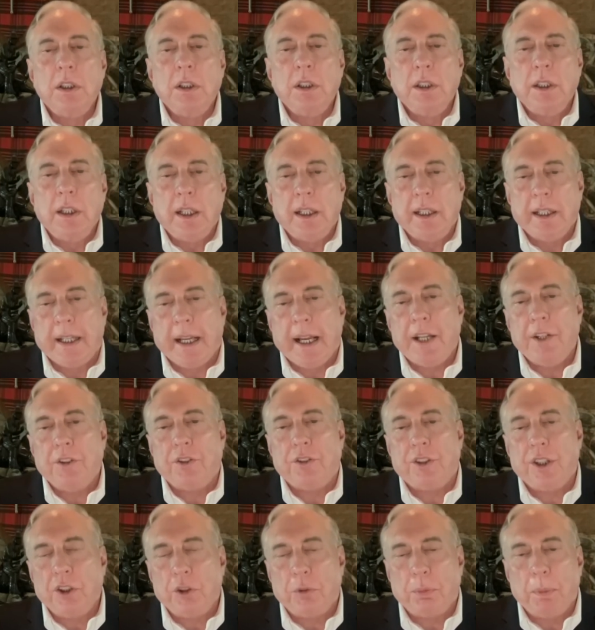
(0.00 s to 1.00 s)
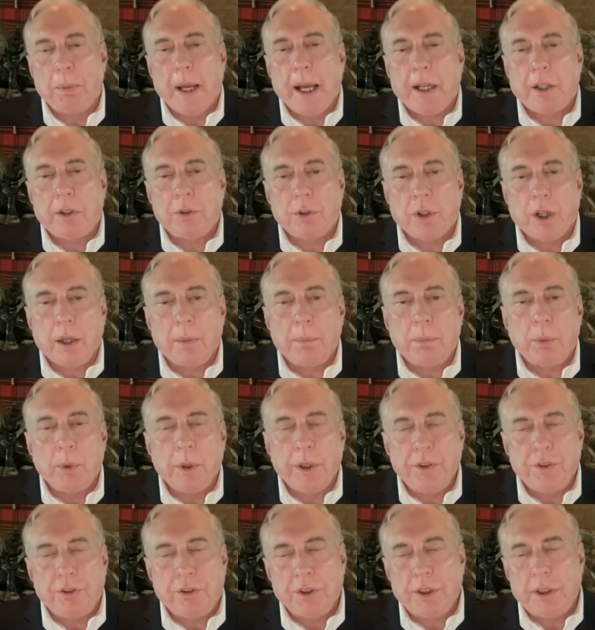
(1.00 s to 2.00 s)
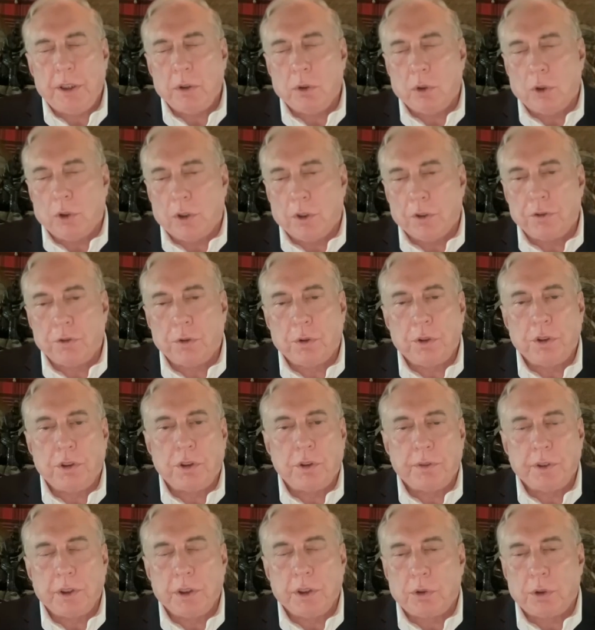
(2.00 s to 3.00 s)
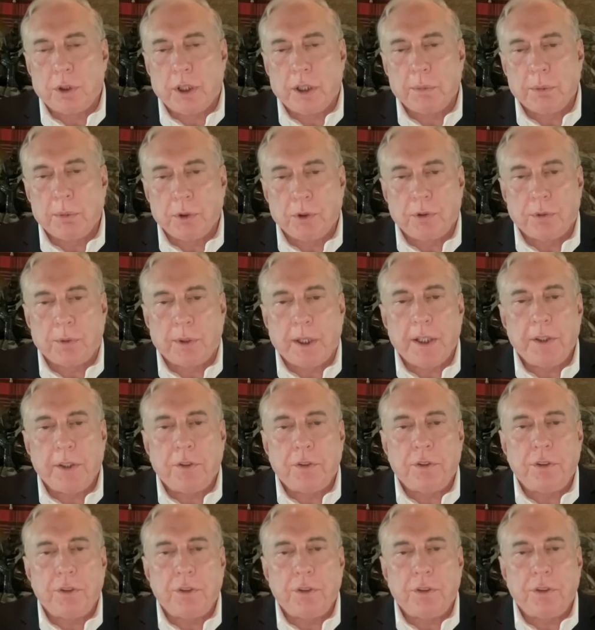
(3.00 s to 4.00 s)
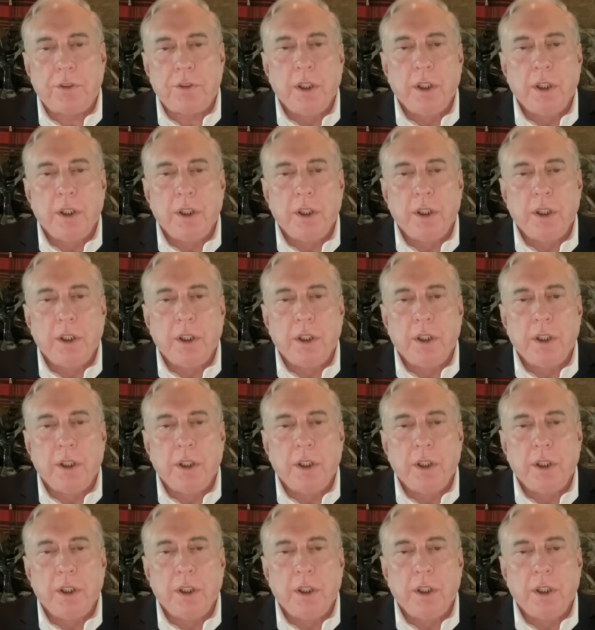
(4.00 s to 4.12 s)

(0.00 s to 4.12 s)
And against this backdrop, we see all sorts of incredible threats